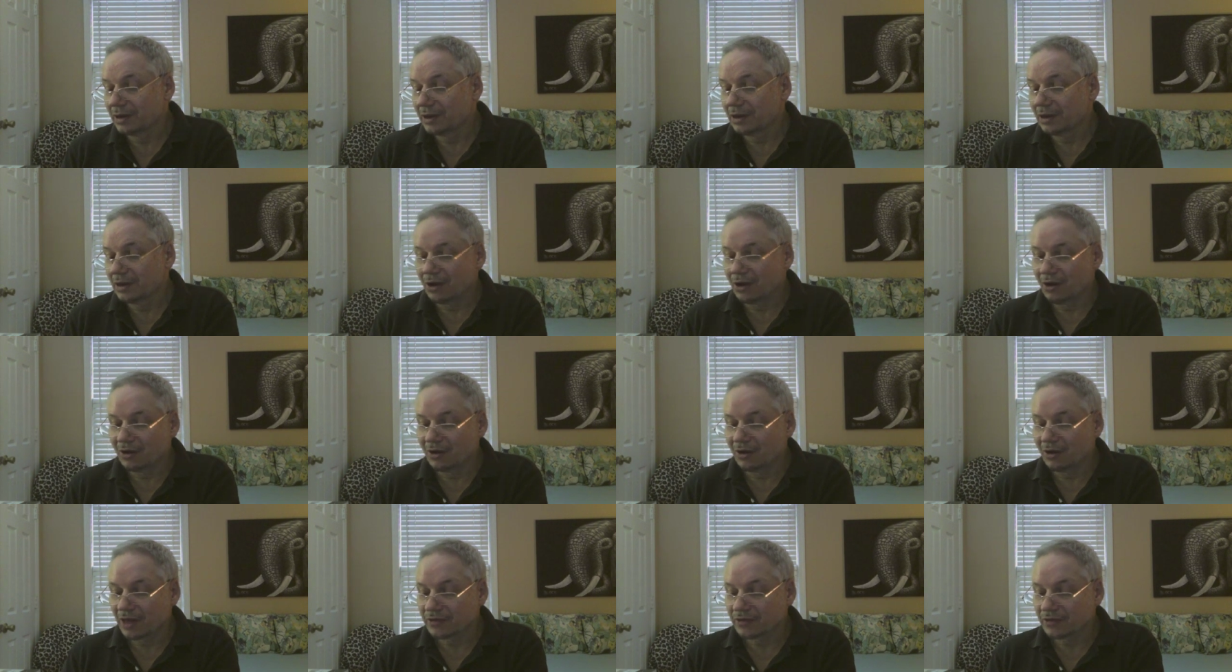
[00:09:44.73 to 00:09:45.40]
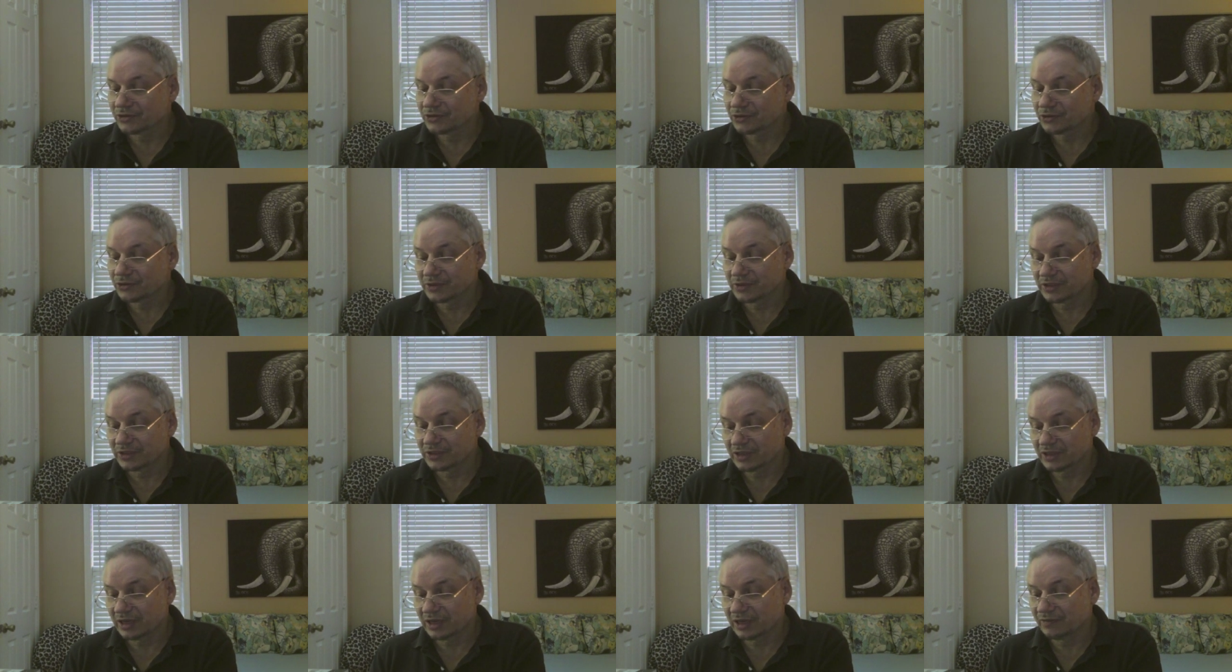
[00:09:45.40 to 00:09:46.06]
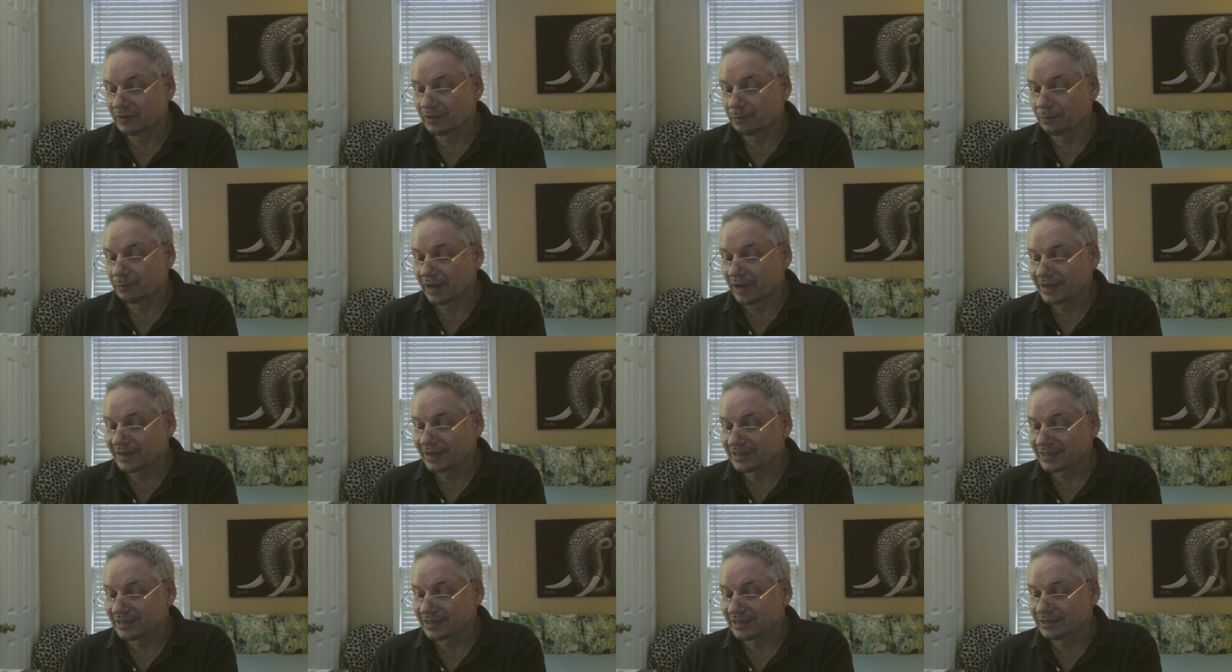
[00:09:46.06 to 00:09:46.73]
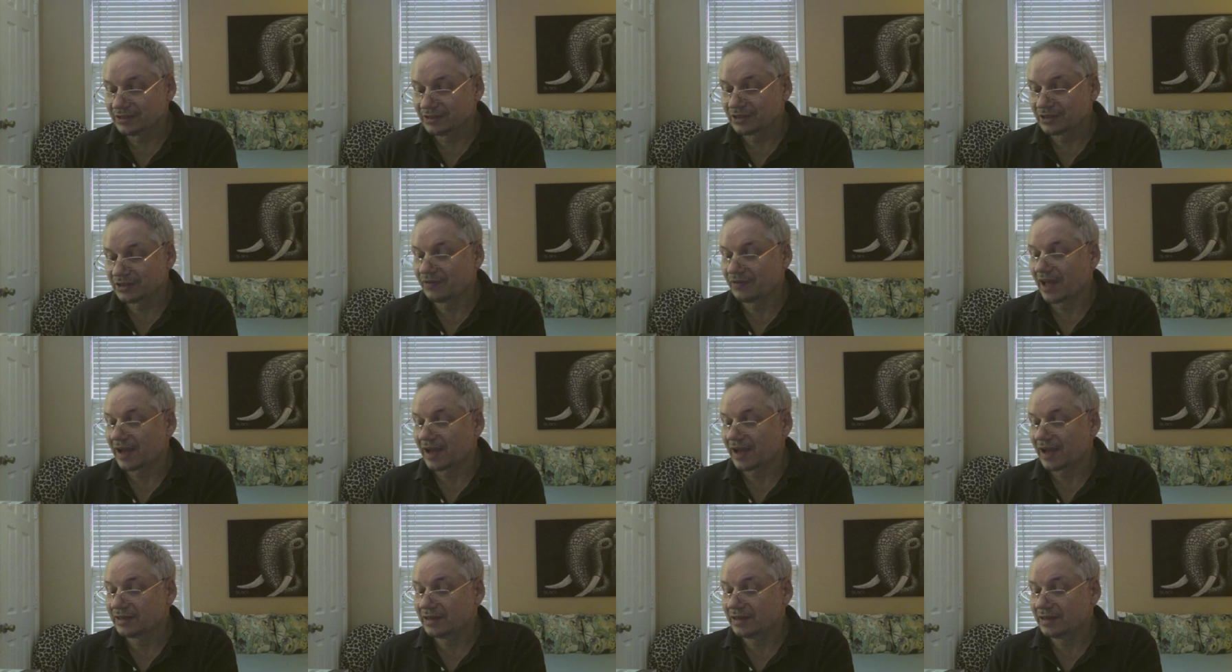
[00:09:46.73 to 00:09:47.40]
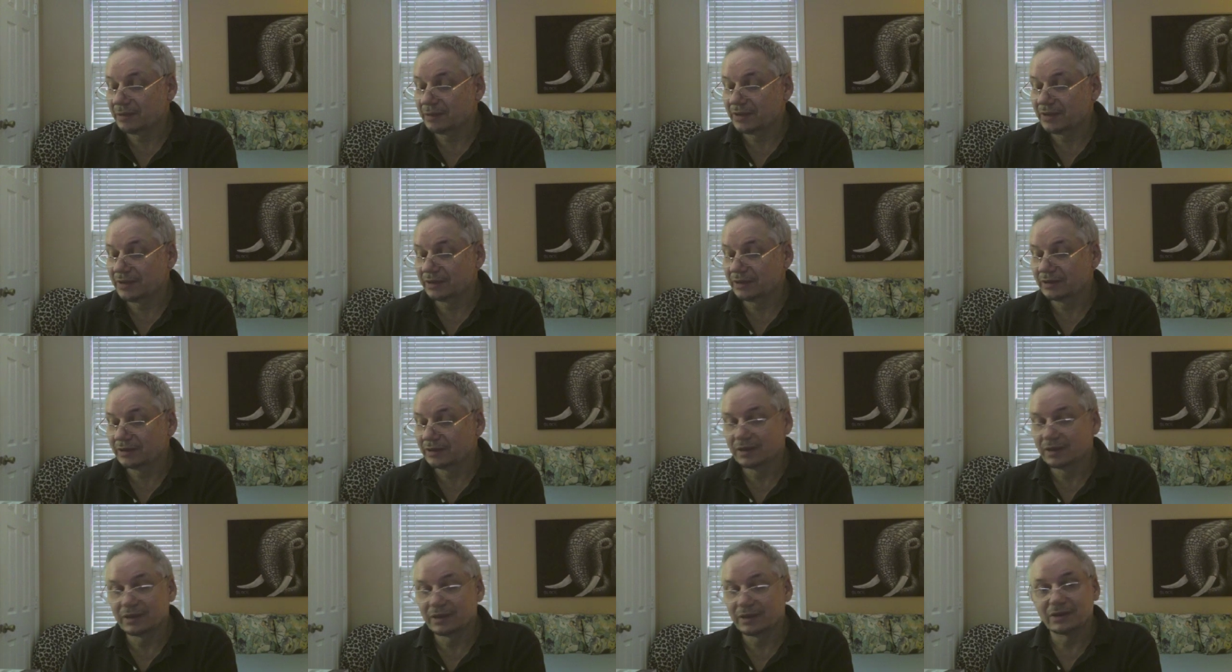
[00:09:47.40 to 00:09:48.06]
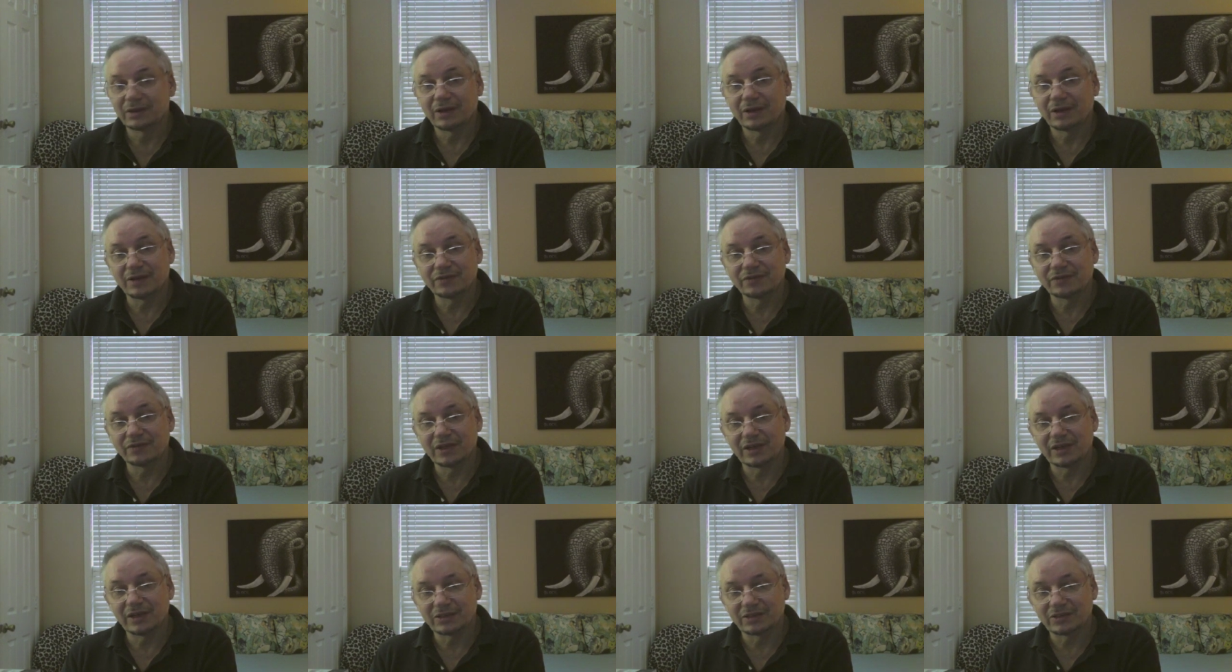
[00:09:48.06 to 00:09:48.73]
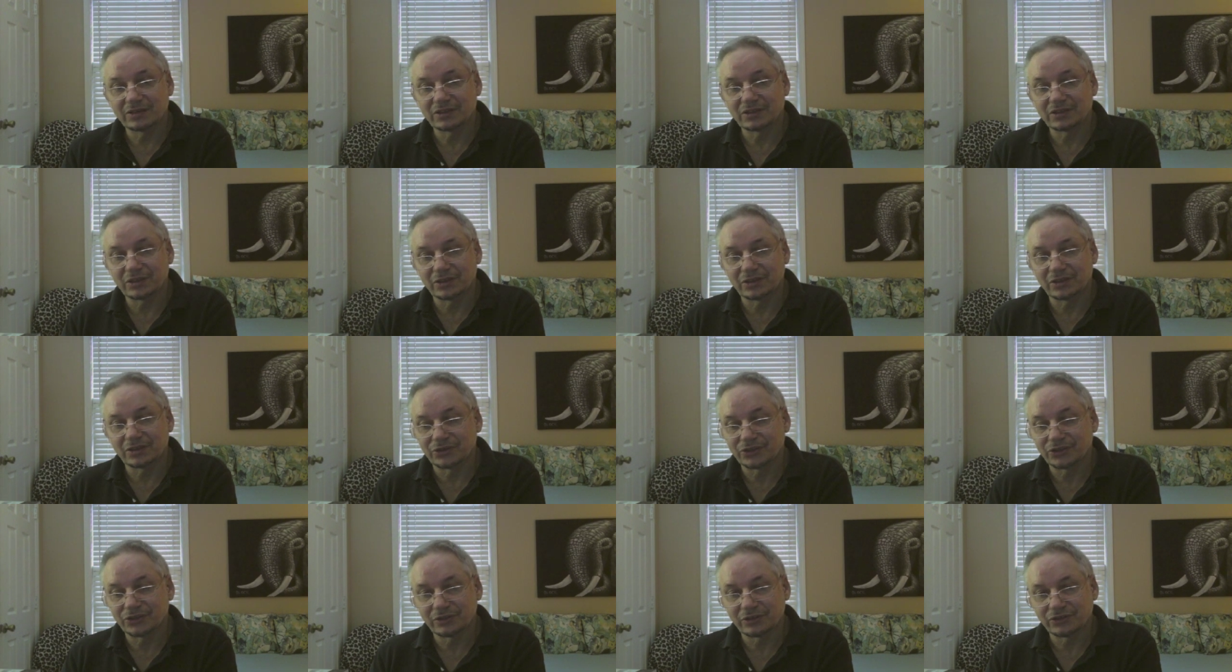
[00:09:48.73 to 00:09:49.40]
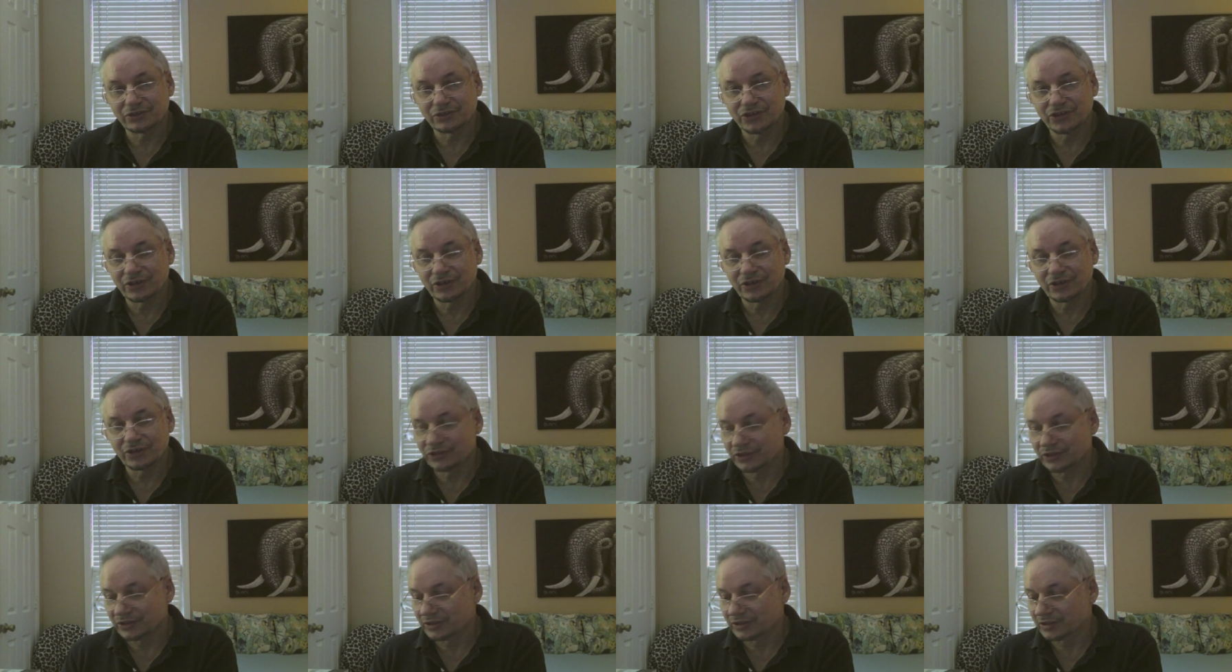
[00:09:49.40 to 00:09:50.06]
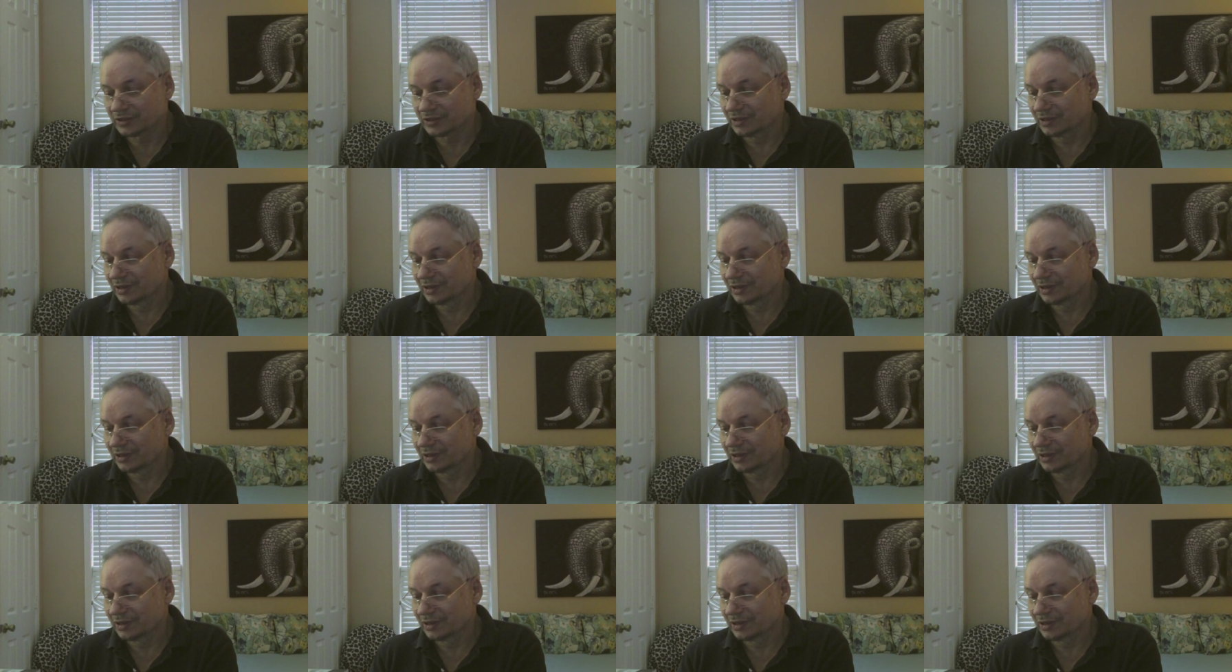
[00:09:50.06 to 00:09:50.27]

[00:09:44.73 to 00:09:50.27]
All others receive the blessings of academia and the institutional churches.